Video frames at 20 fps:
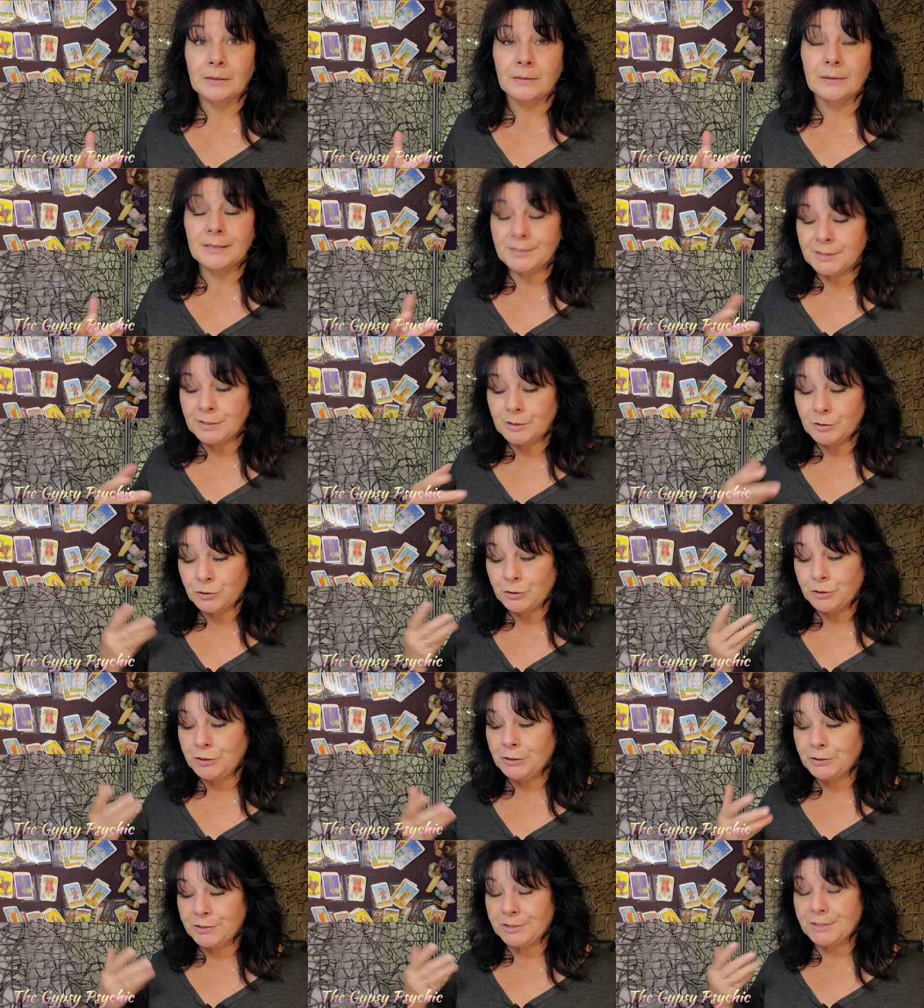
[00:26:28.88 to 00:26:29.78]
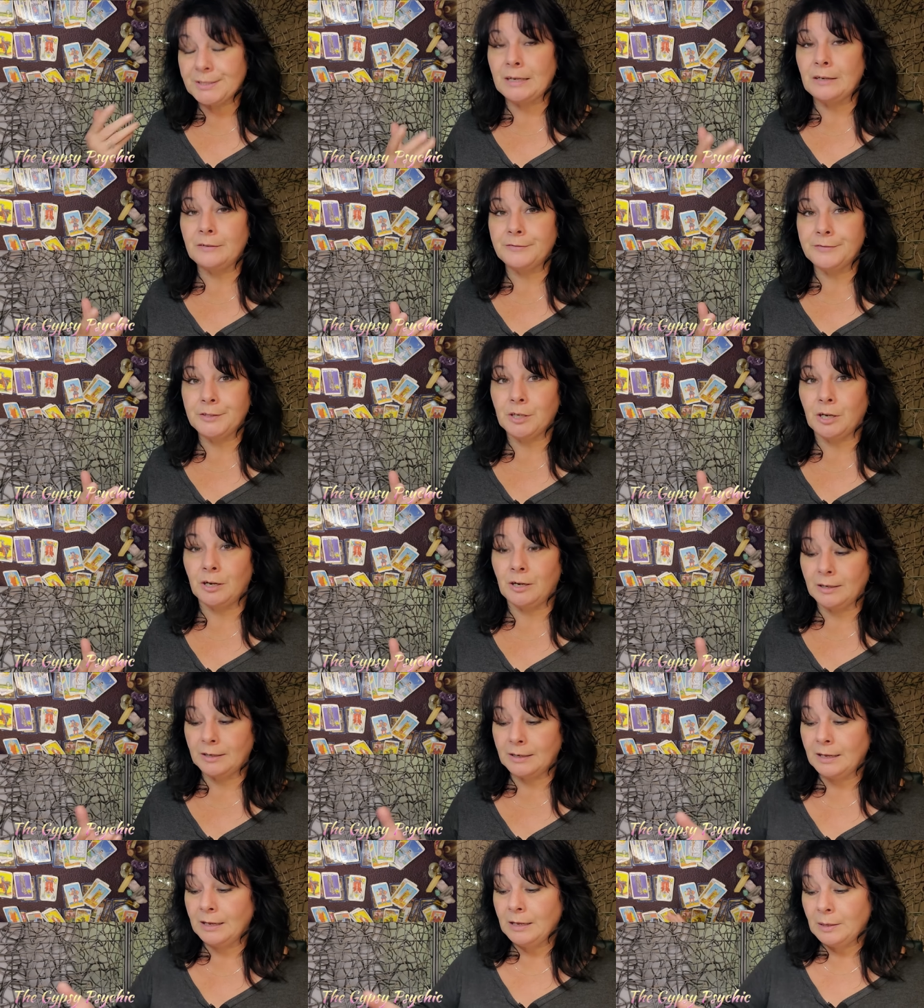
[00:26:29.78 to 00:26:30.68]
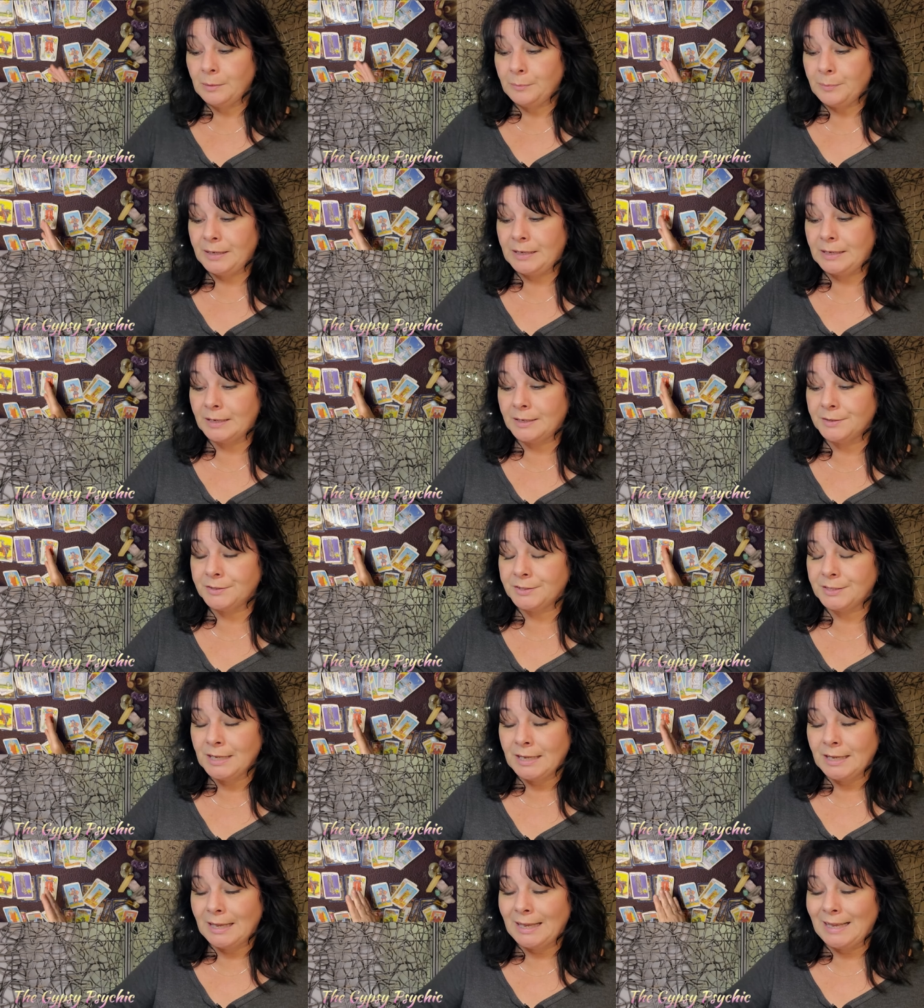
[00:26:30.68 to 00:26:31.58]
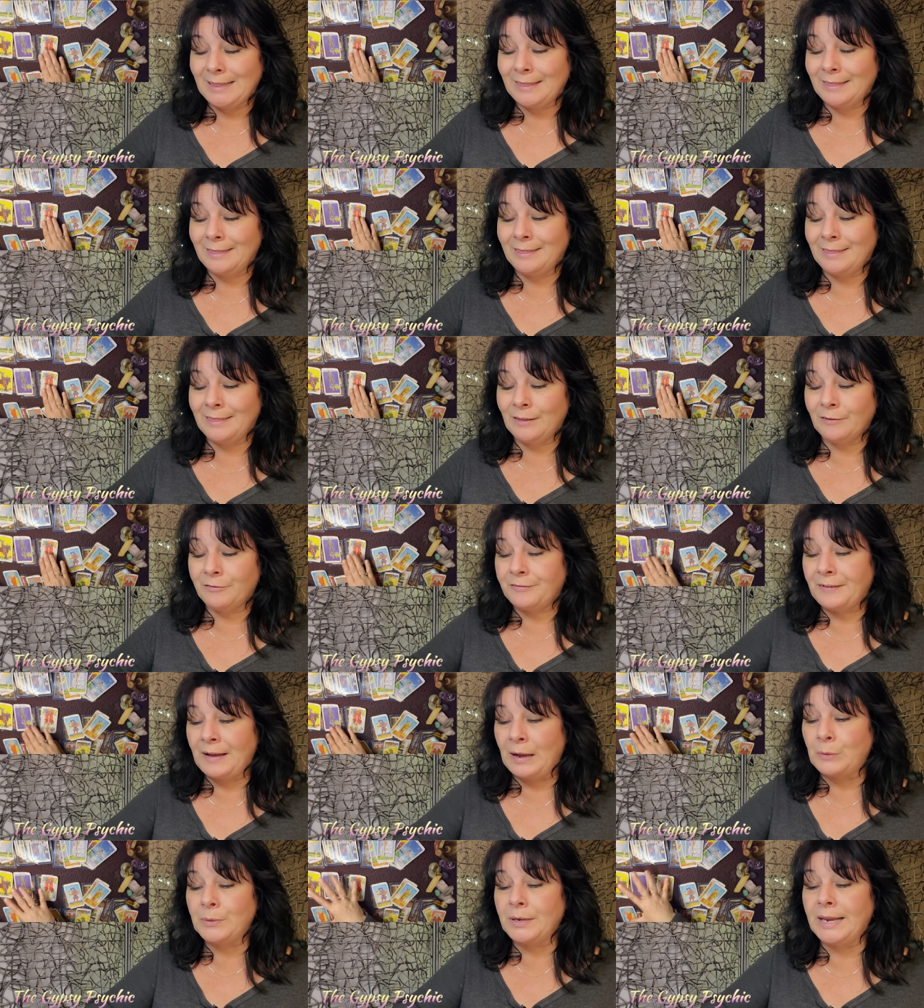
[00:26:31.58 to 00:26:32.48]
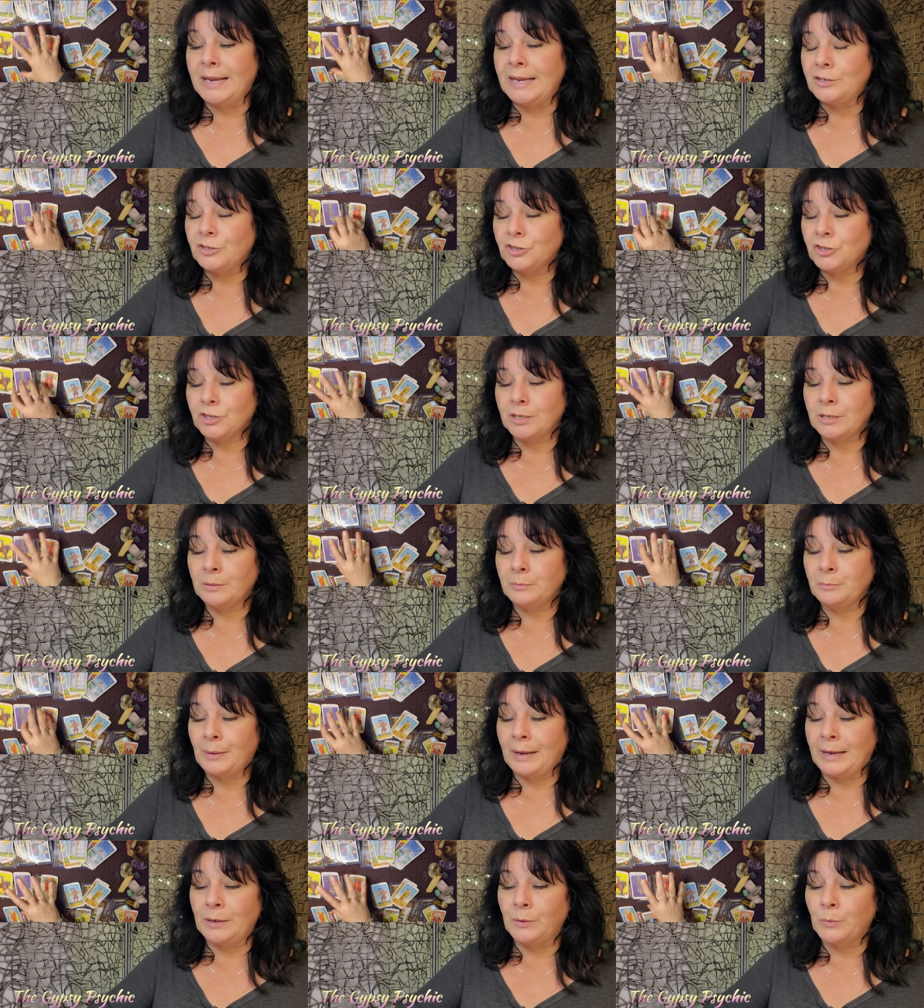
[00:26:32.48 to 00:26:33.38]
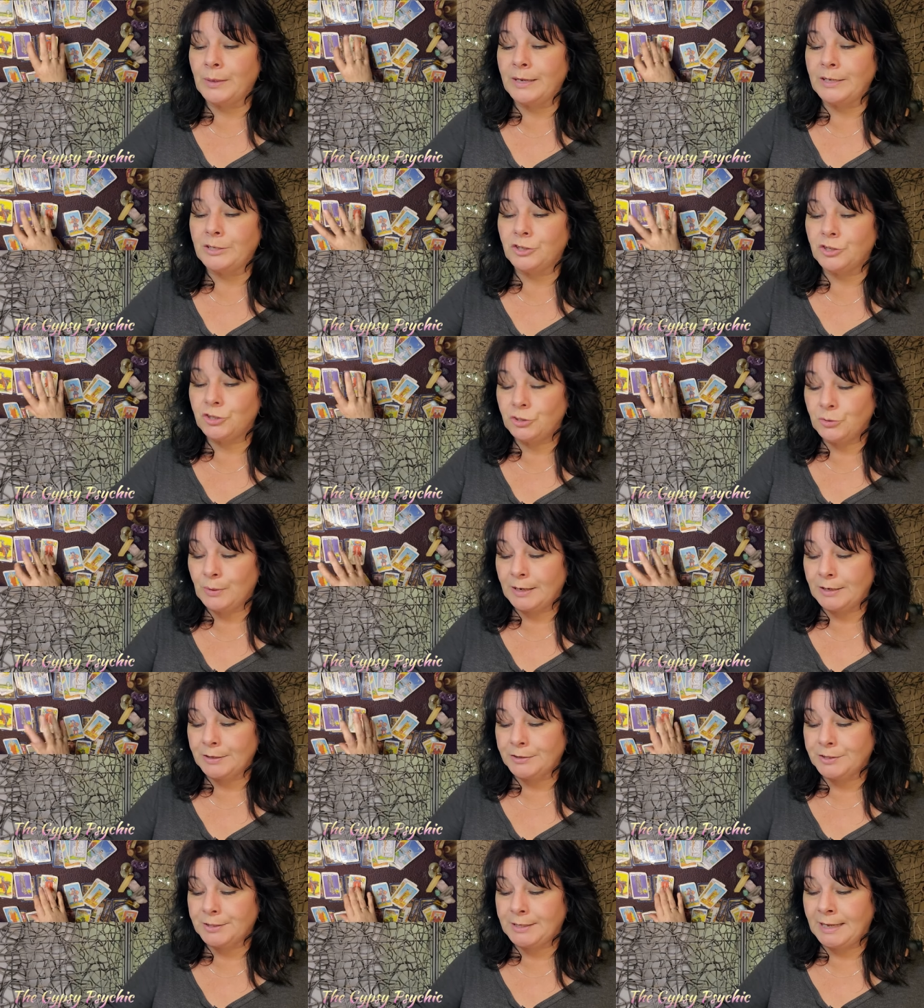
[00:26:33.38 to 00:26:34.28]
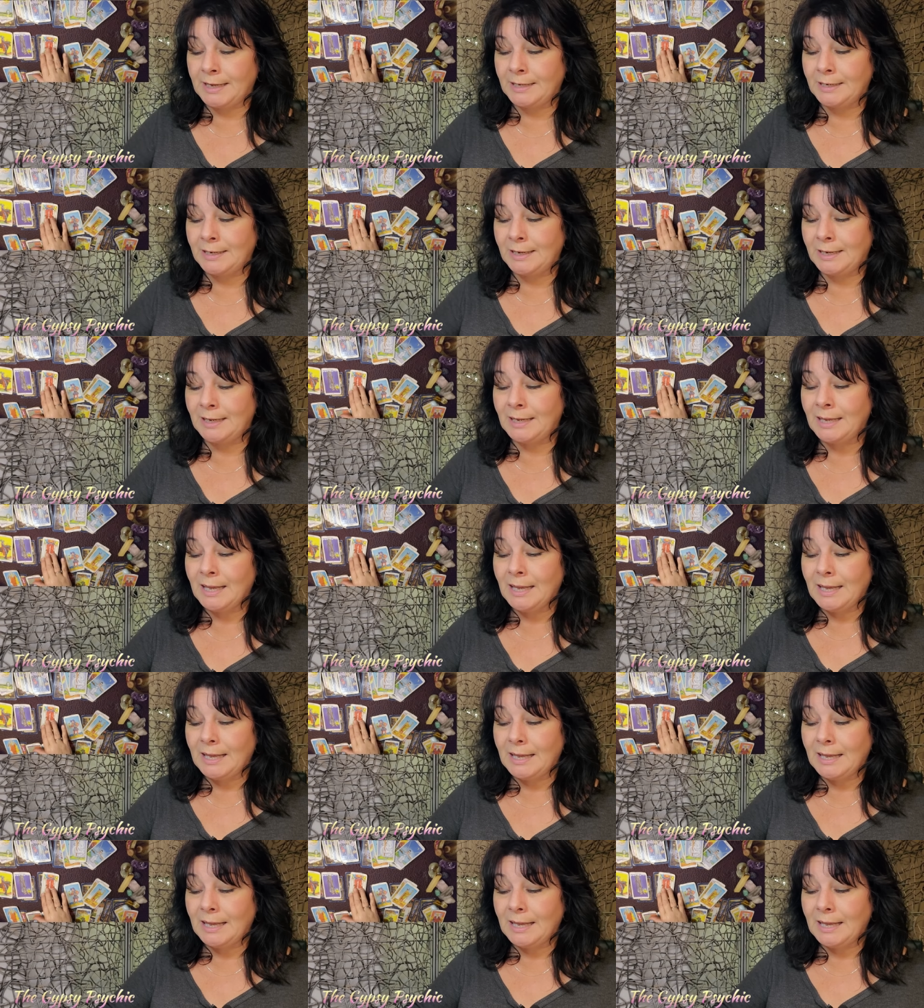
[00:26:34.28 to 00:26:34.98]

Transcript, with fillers: Listen to your self talk because the foundation by which you are standing